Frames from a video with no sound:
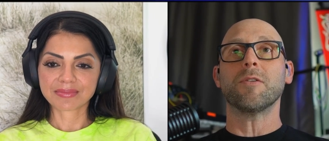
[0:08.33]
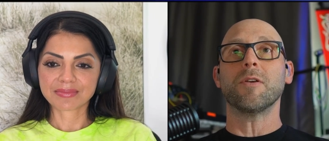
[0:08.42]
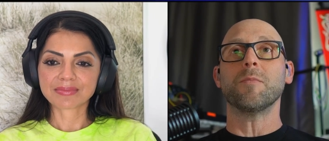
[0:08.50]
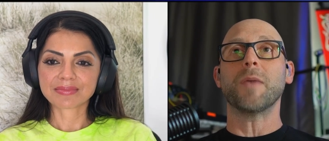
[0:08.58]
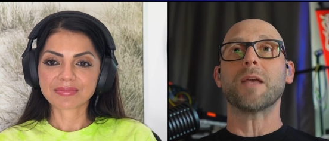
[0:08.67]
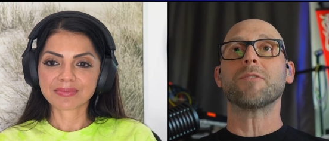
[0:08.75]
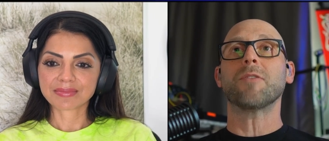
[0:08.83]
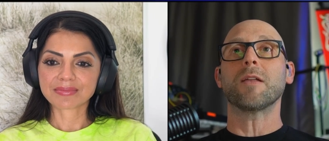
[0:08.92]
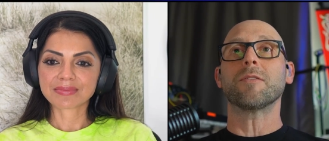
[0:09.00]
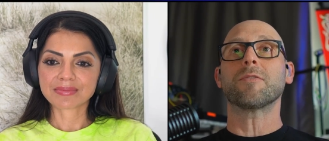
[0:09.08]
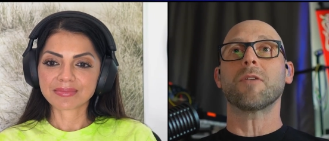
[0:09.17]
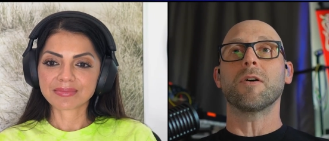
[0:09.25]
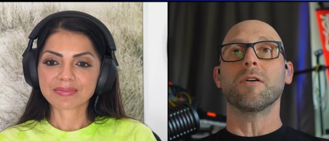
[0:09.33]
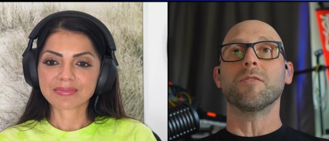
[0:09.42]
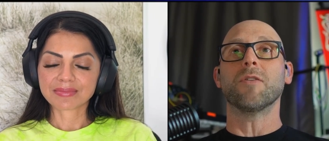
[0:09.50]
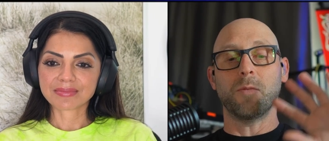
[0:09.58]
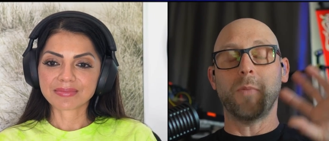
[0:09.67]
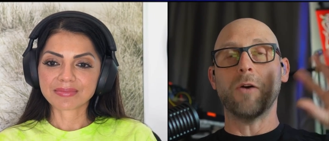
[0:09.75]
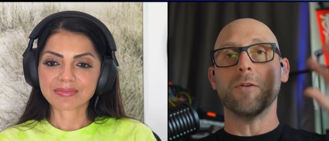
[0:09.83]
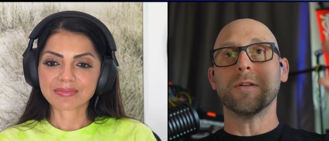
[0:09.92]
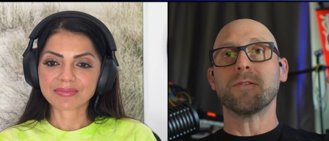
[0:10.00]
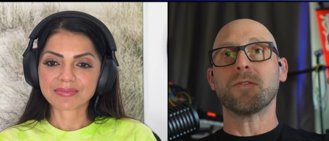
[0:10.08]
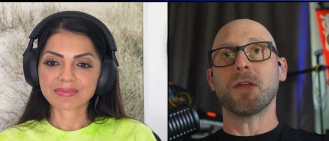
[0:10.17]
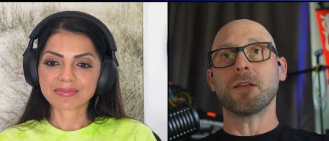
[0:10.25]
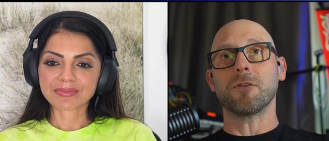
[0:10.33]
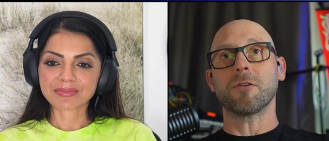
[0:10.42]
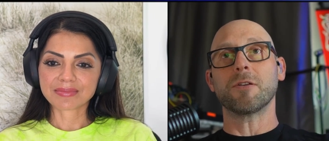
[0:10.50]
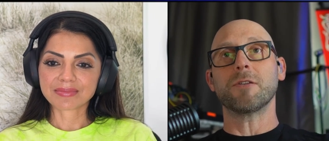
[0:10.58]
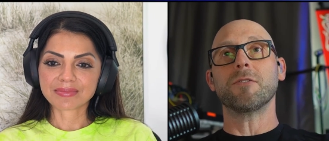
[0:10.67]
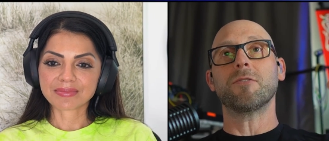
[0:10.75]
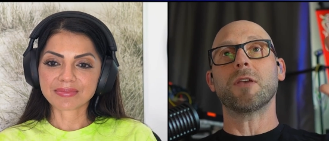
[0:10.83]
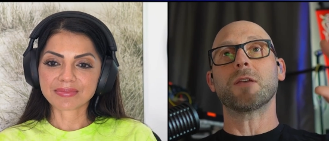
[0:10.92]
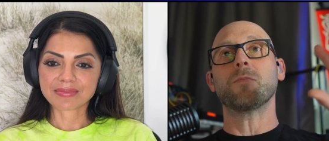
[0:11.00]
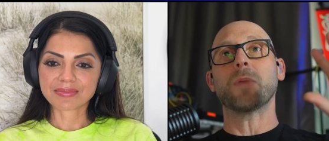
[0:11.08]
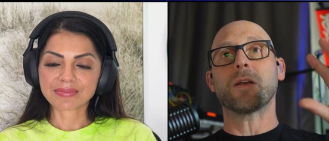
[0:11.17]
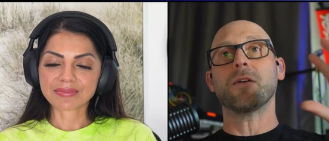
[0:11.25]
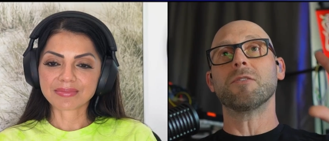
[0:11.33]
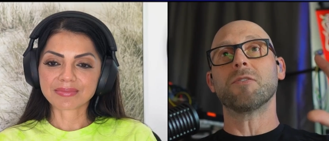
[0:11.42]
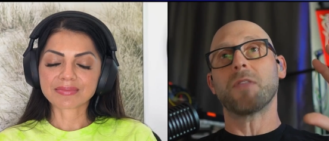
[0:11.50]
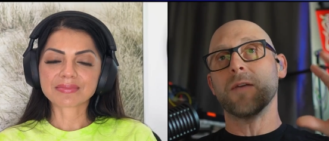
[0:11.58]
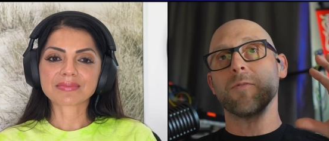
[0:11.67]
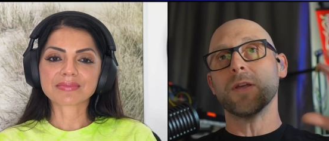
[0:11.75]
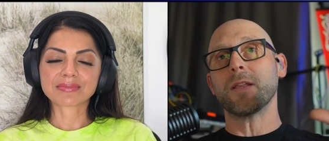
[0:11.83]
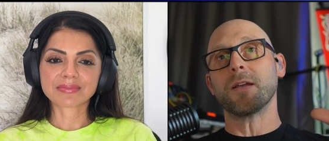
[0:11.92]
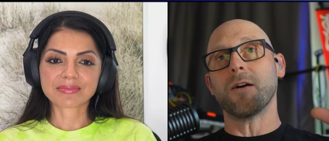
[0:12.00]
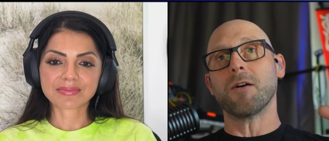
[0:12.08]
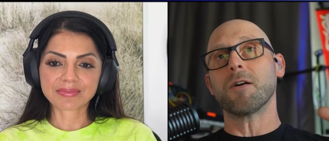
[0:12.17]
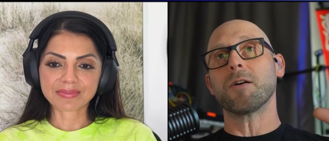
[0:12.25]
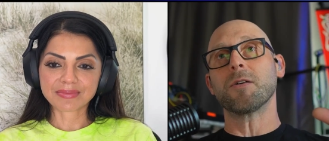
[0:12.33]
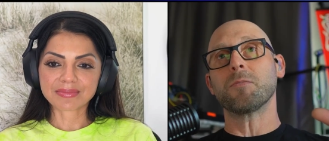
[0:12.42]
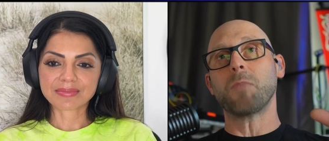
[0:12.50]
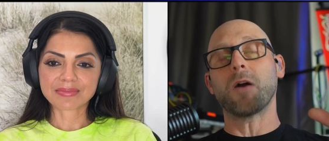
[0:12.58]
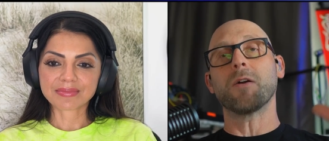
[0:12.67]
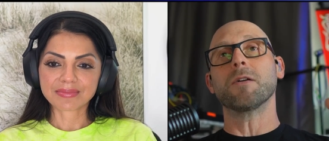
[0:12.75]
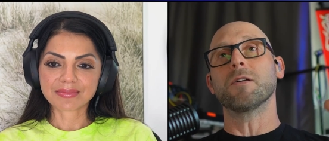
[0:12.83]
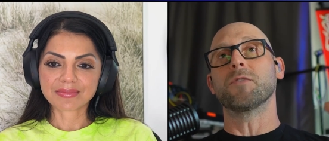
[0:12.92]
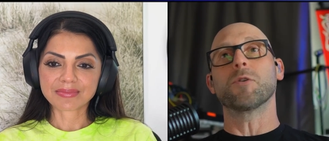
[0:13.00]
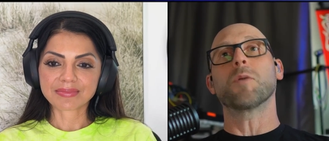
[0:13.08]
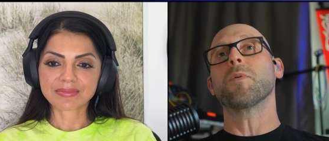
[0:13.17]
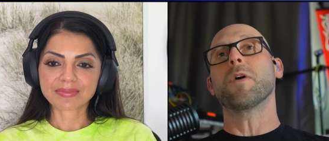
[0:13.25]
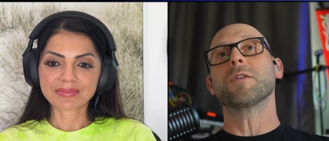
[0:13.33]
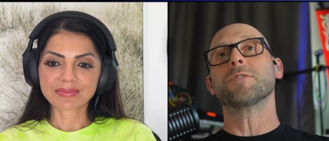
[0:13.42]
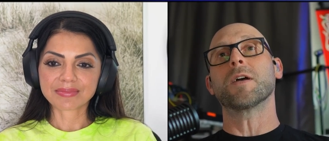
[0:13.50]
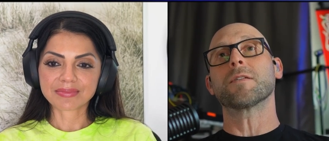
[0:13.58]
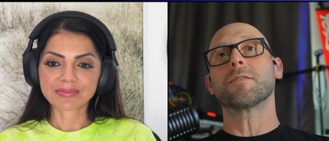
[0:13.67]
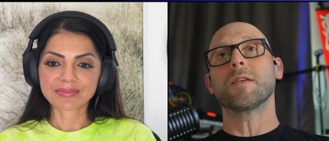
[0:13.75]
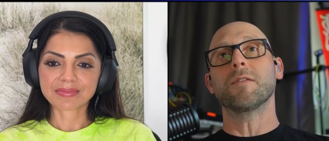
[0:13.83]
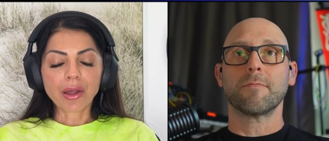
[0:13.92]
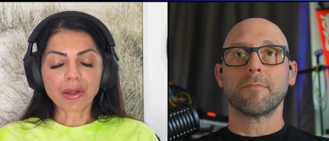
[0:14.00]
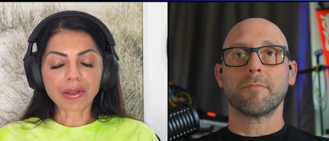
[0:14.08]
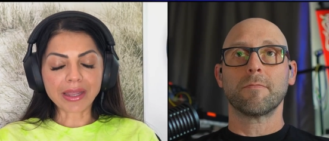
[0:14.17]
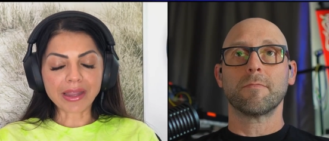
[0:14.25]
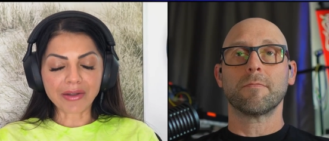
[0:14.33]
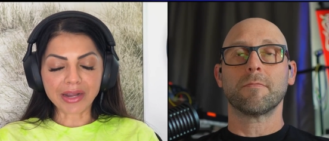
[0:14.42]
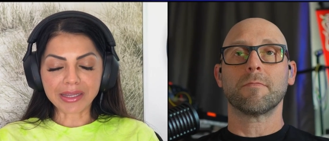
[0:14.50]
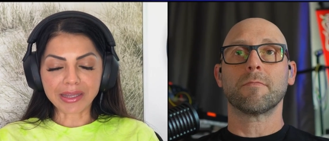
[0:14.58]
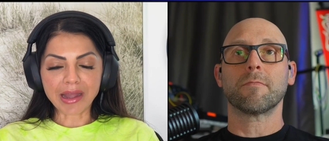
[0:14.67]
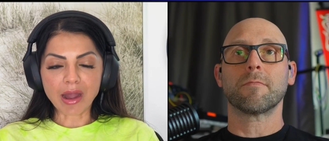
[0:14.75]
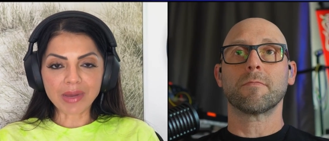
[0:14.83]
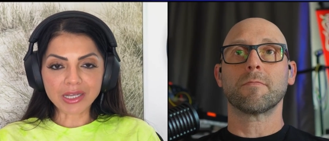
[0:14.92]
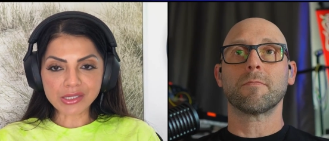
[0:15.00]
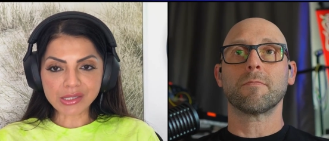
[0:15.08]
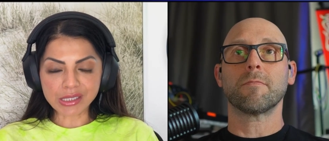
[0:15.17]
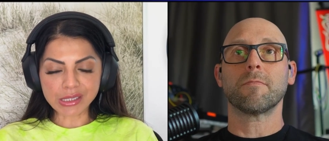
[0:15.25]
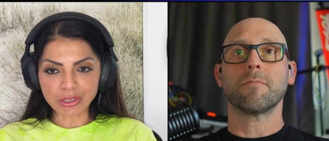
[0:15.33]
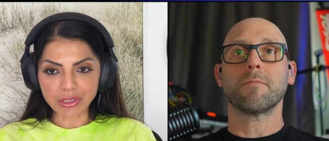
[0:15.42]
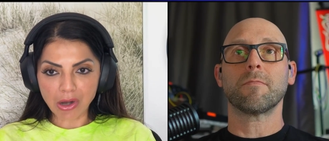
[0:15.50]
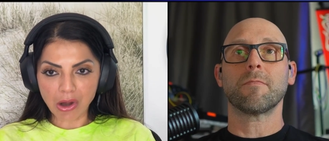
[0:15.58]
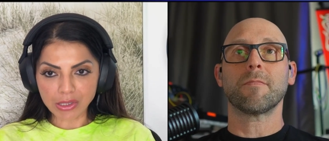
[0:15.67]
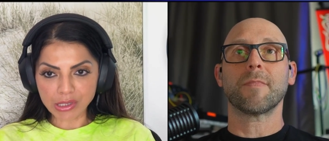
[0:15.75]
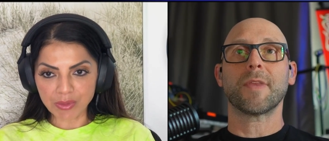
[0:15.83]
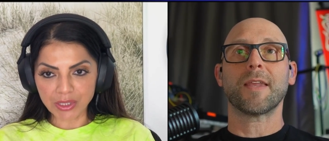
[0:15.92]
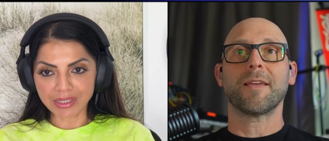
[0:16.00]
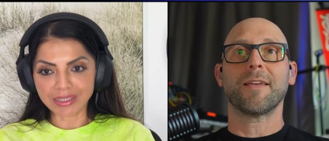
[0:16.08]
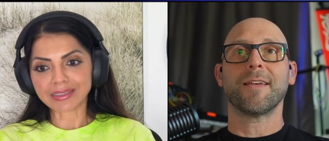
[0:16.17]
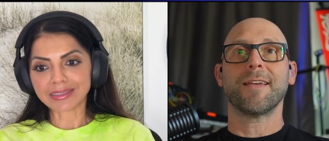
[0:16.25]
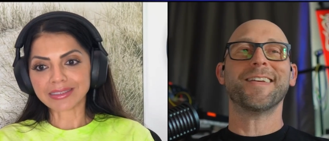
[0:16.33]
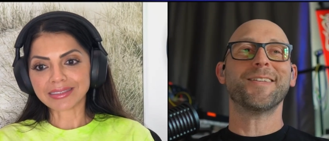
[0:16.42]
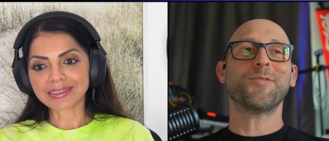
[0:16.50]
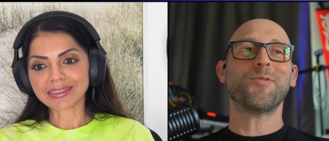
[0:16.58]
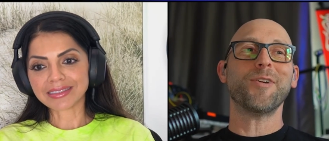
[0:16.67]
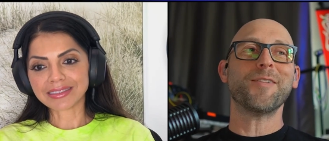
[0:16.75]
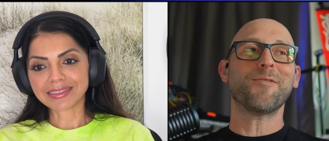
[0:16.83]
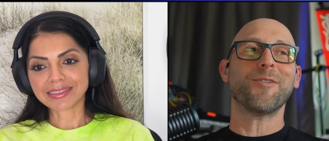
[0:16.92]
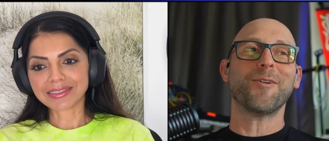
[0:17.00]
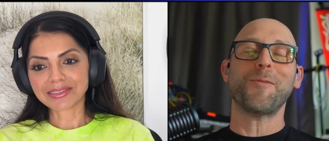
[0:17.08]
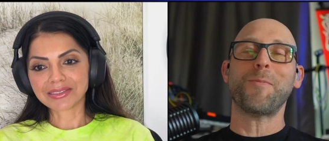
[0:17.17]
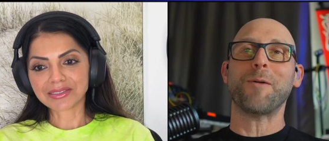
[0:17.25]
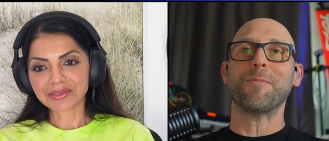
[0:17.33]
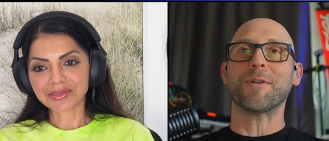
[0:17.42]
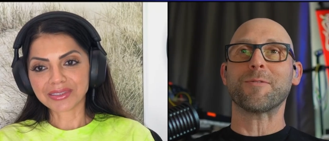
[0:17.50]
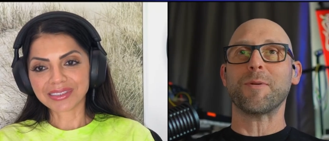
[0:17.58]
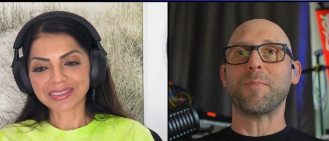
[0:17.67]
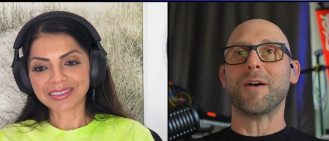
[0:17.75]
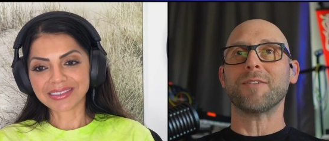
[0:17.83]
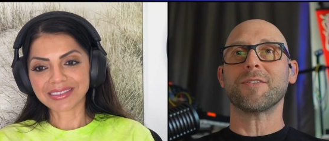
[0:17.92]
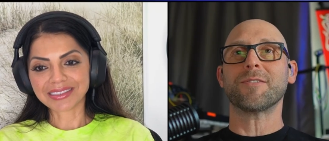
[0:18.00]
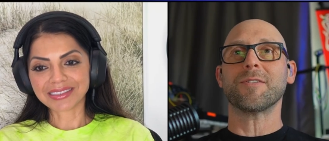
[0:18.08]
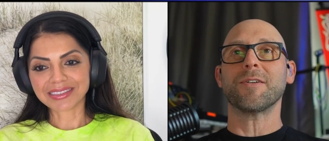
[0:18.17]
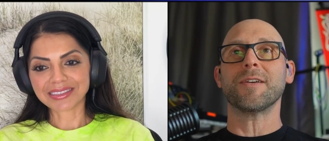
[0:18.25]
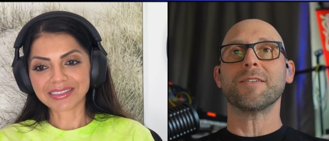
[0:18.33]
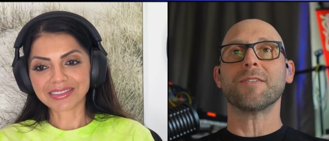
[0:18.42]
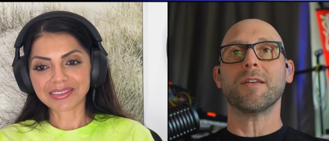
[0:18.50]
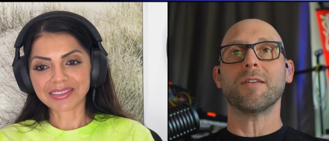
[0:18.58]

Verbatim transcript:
Speaker 1: to make sense of components that you're using because they really are part of your project.
Speaker 2: Okay, Eric, and how much is this going to cost me?
Speaker 1: It's free for all public repositories.